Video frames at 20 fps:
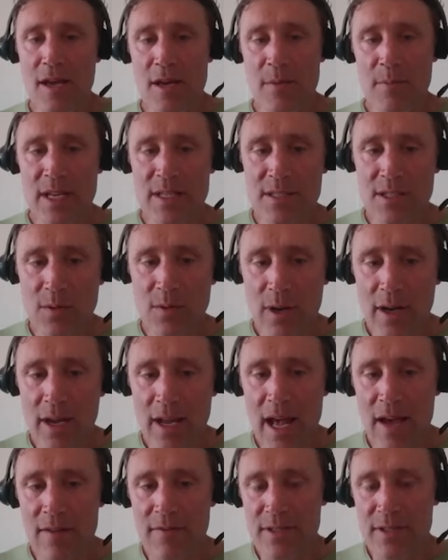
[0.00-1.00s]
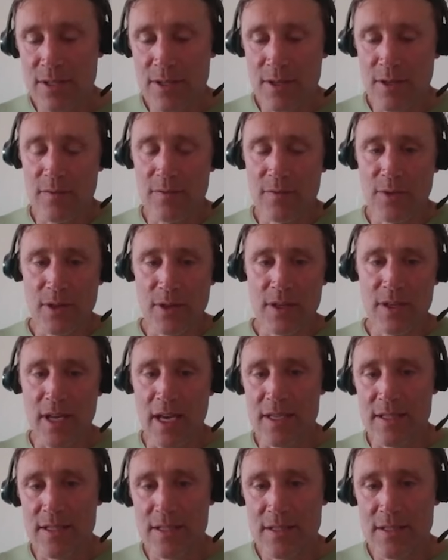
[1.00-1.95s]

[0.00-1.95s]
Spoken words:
But I still want to have this curve look nice.